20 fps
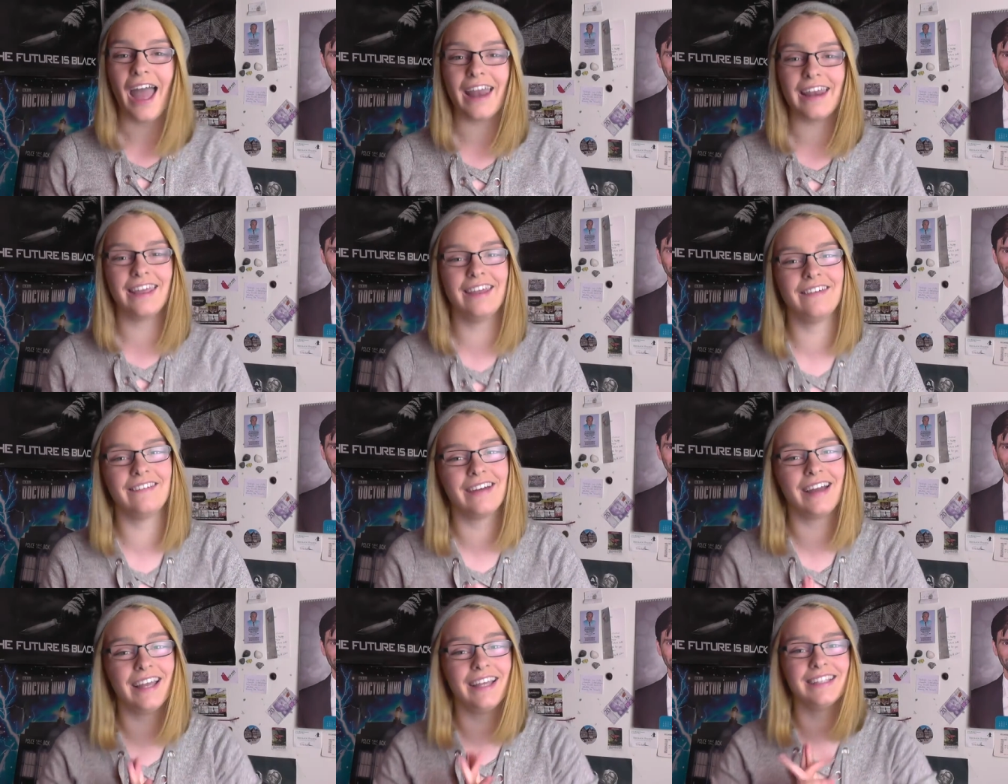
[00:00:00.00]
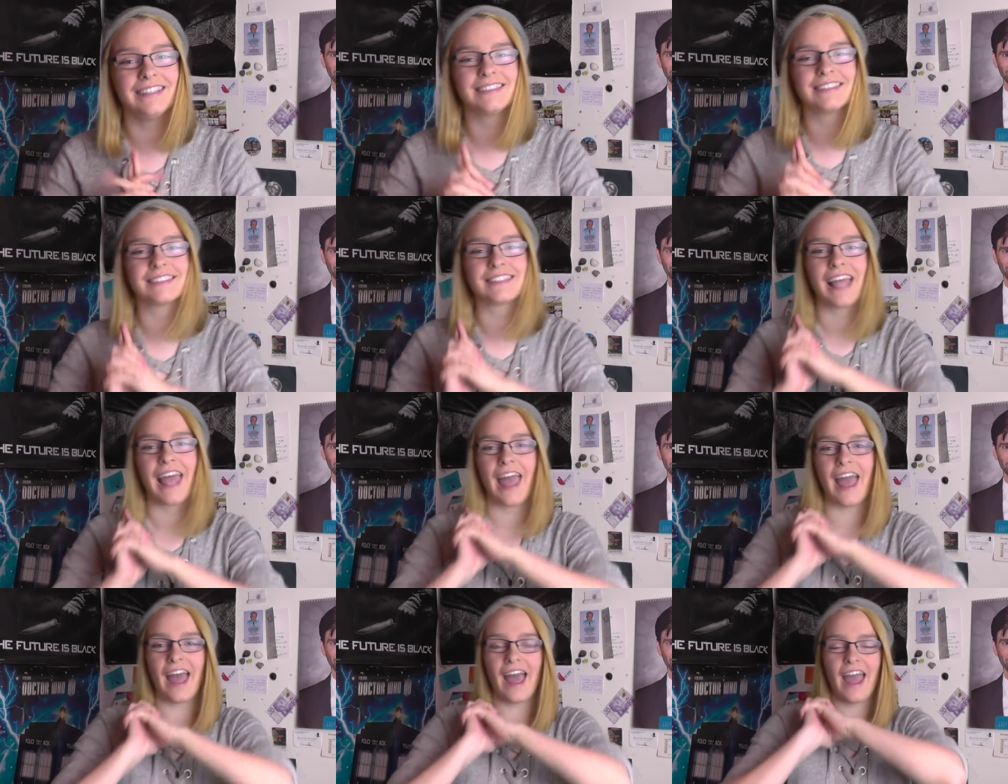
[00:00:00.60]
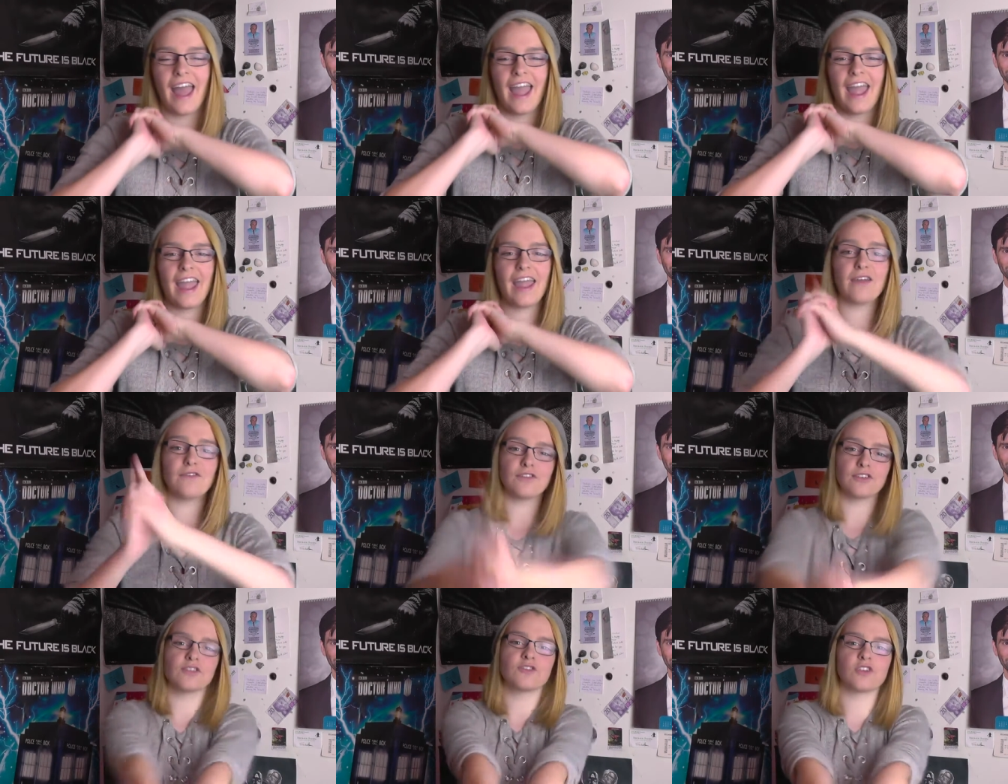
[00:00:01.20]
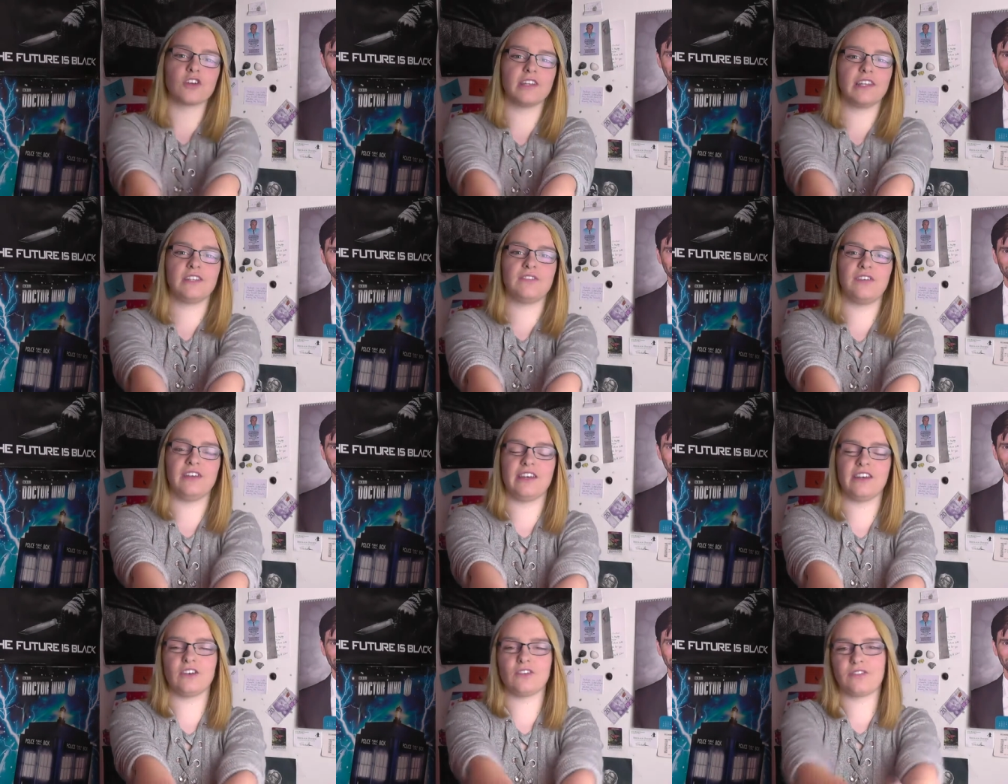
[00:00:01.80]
Anyways, if you enjoyed this video,